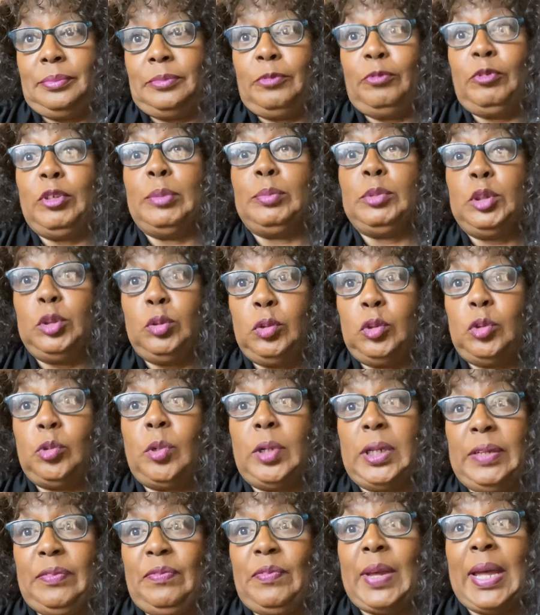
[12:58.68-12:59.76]
From
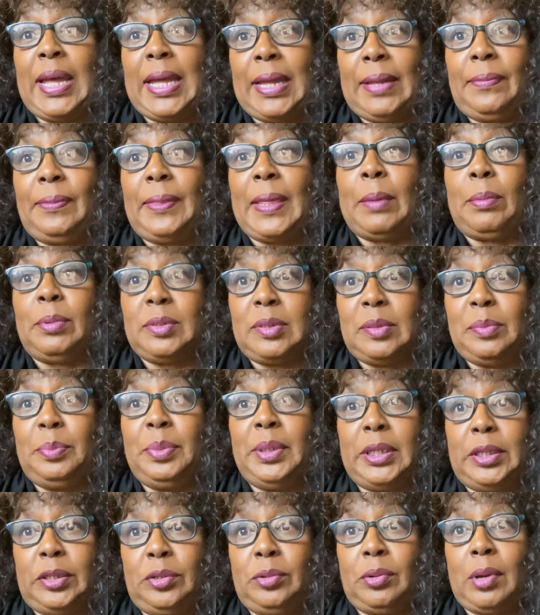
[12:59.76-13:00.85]
$225, that was a
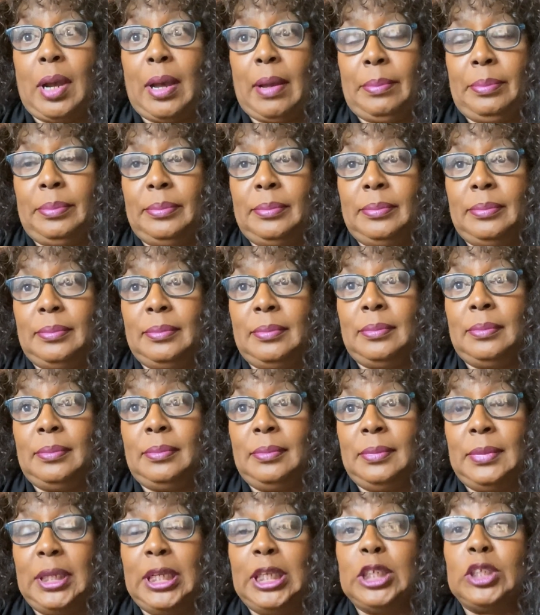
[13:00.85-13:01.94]
big drop.
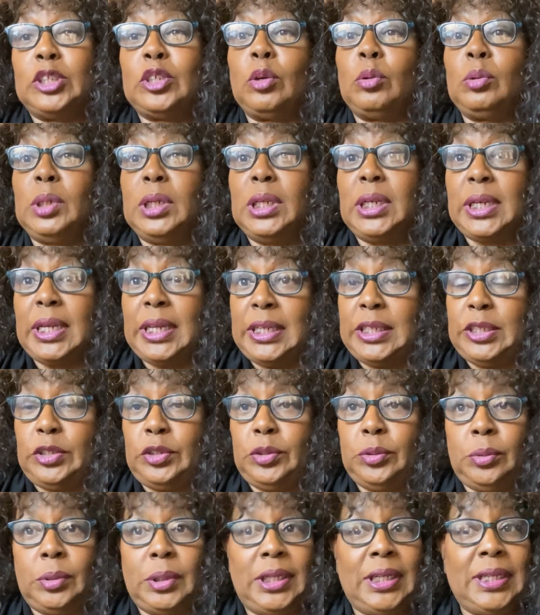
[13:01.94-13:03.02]
So look
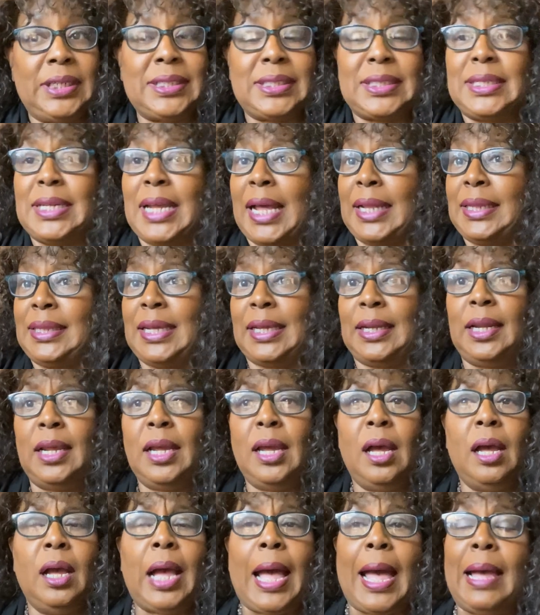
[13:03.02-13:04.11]
into it. It's not that,
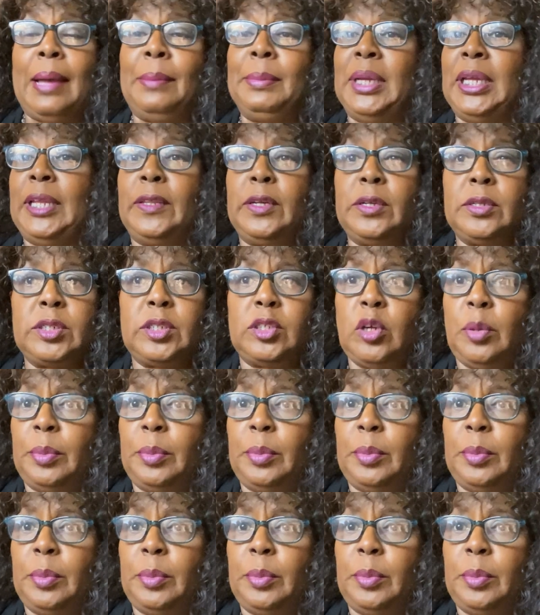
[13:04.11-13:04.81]
there are so